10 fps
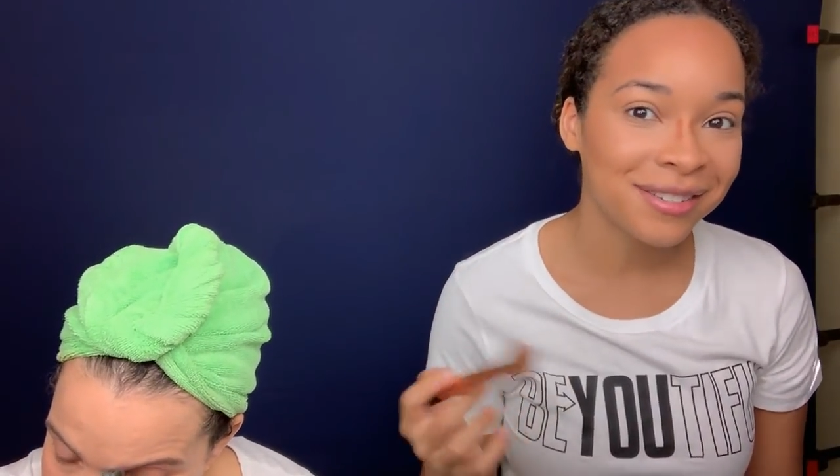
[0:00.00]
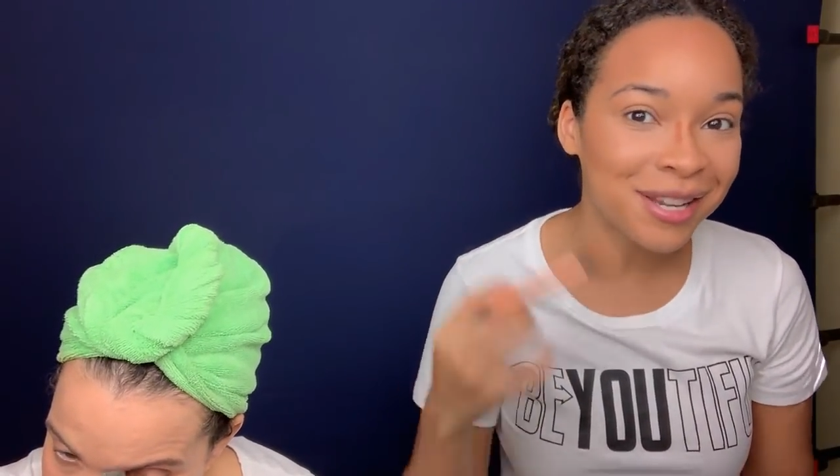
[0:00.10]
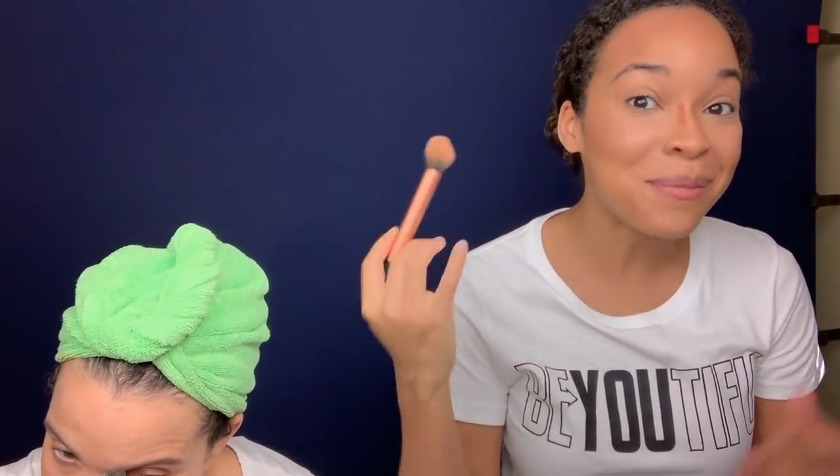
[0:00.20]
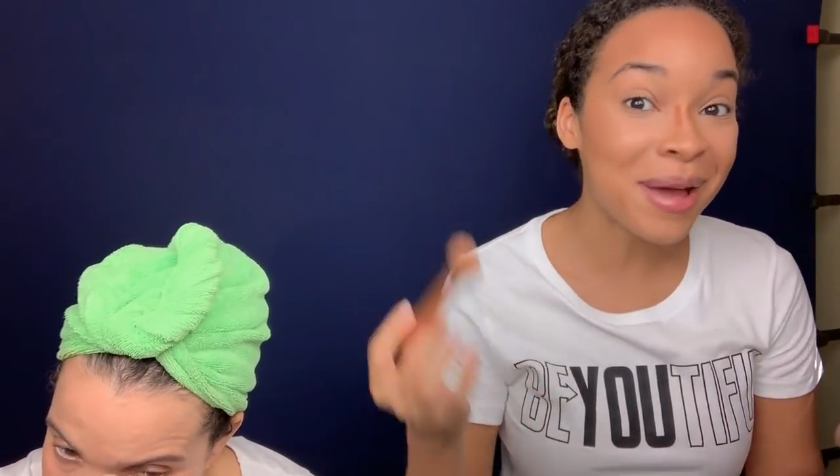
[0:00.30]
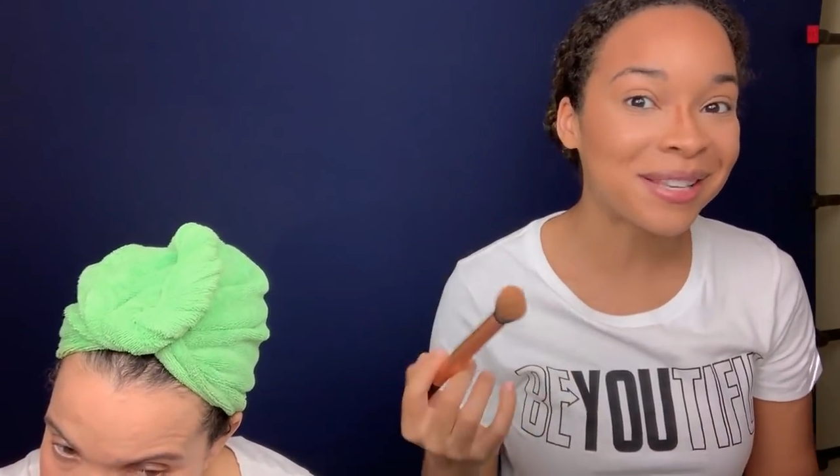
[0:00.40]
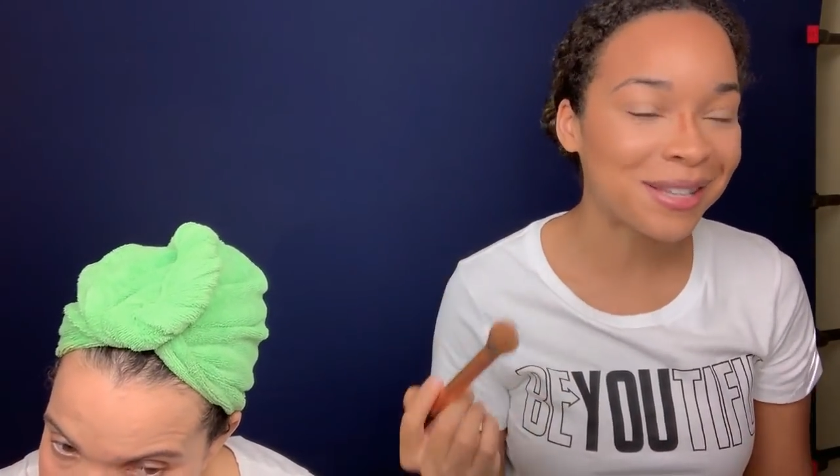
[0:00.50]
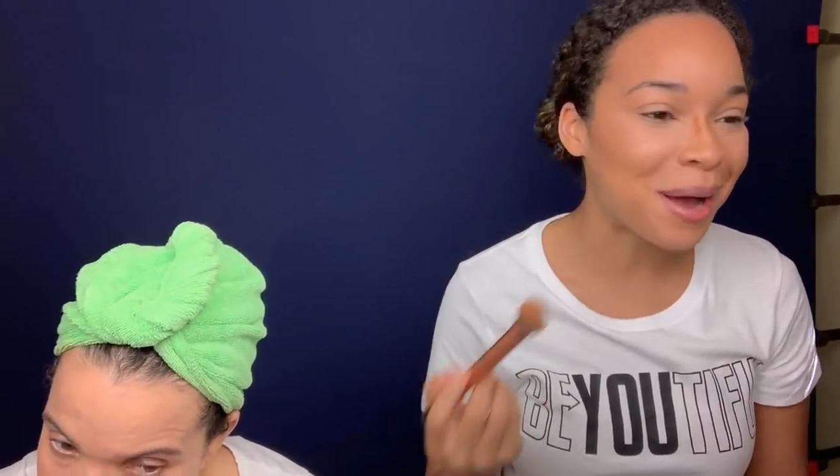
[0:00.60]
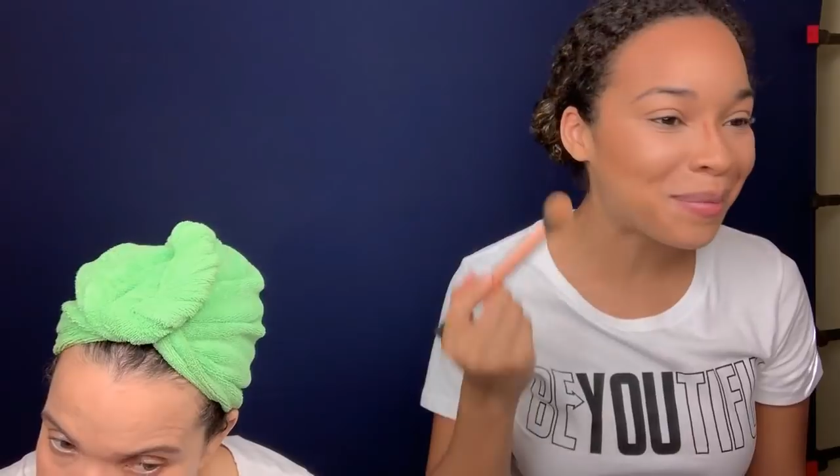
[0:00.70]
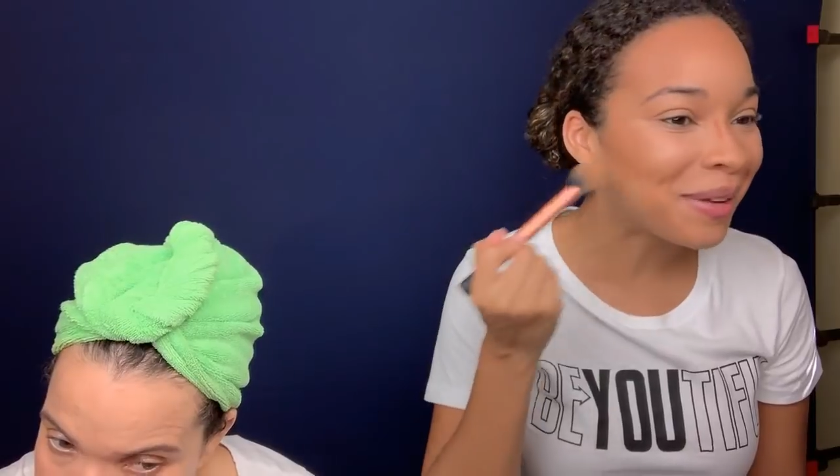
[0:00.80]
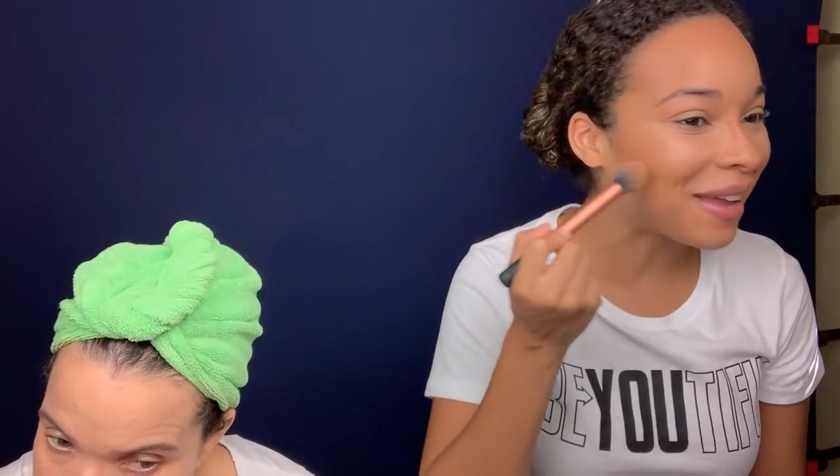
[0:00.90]
to mess
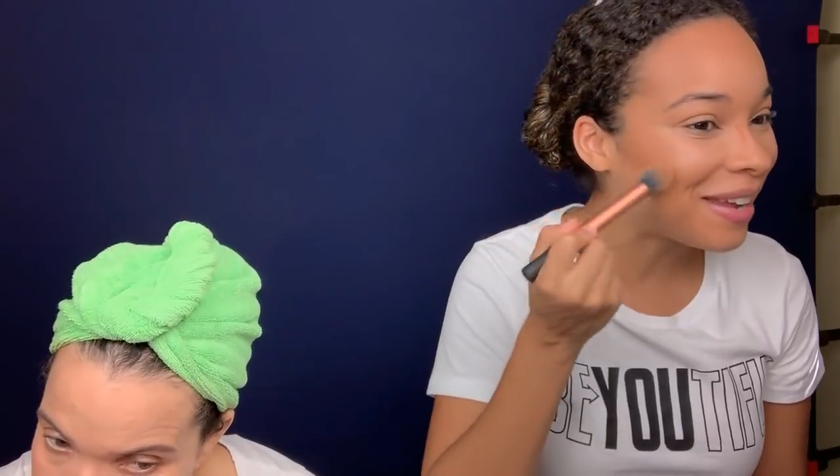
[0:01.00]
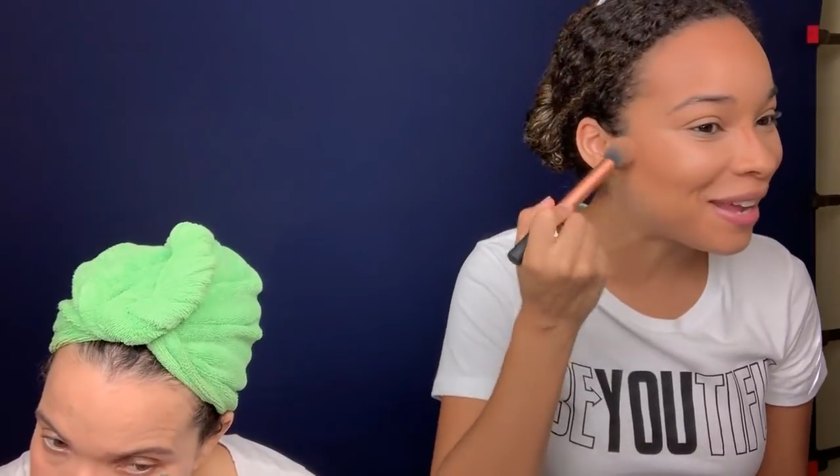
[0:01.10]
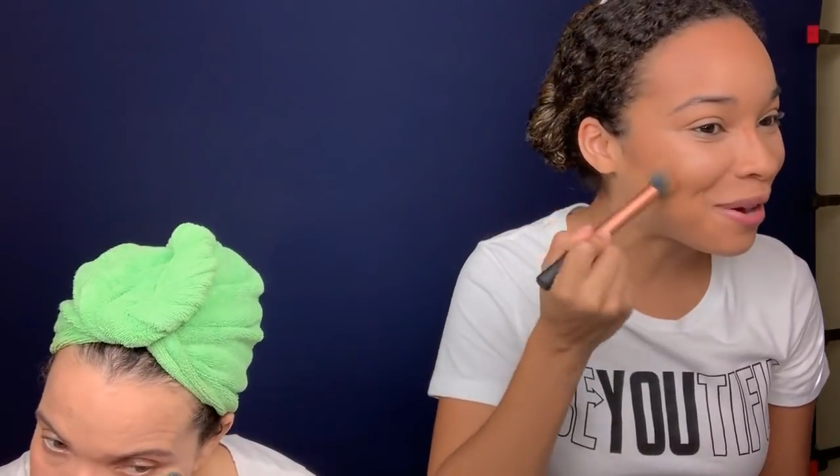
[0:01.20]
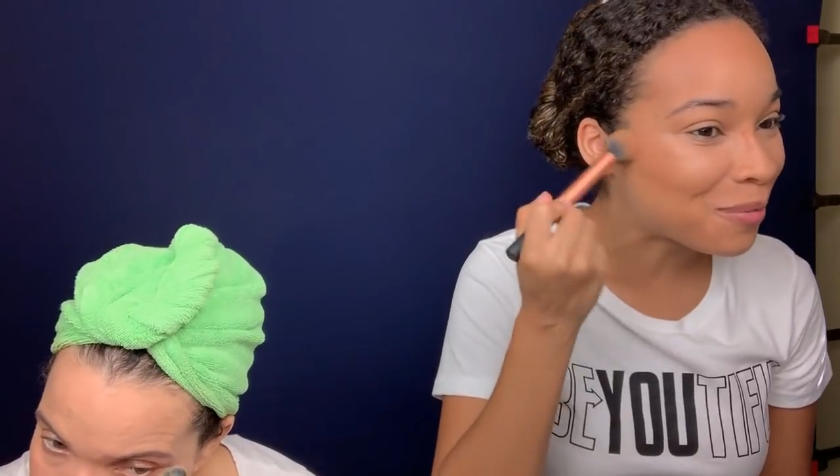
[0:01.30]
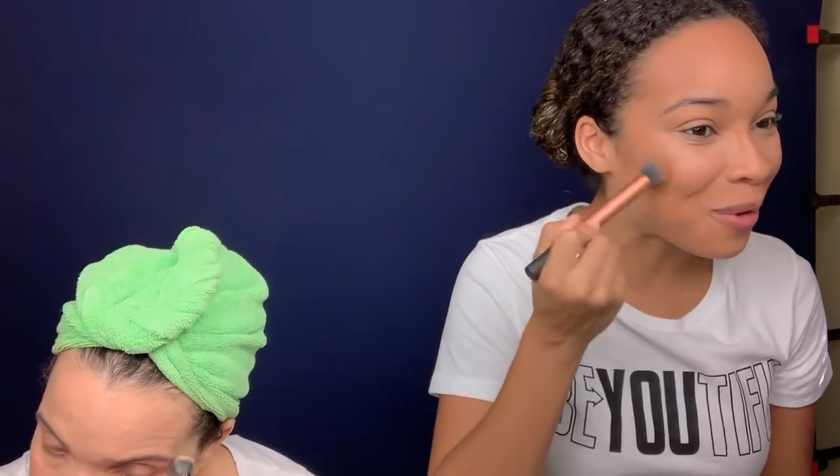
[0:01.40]
up and like get it